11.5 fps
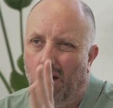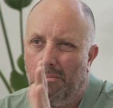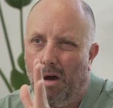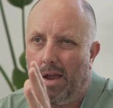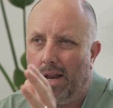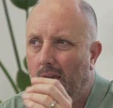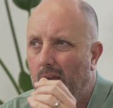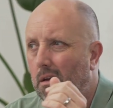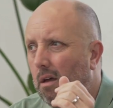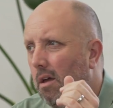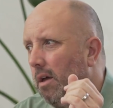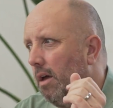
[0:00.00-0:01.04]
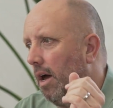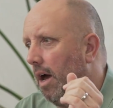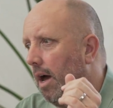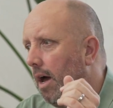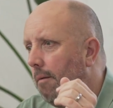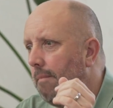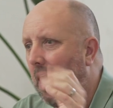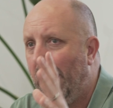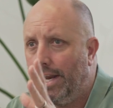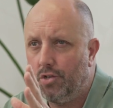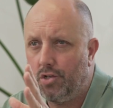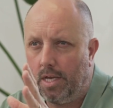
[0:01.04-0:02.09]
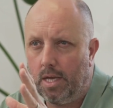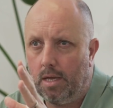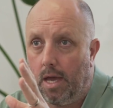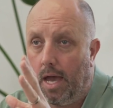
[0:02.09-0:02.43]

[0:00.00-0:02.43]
mining, energy,